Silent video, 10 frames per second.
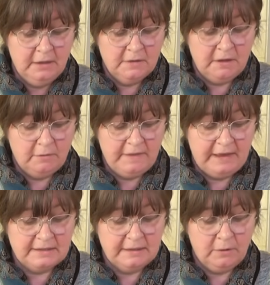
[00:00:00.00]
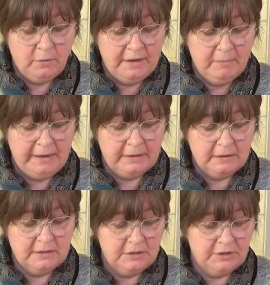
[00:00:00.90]
So that's in quite bad
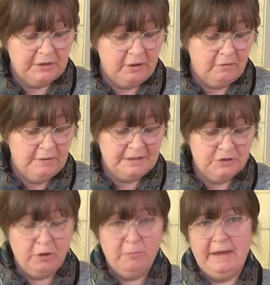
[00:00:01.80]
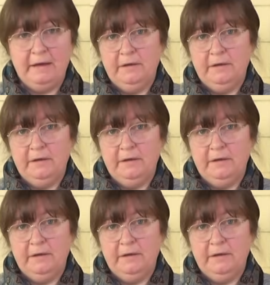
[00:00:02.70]
condition. I can't really stop that.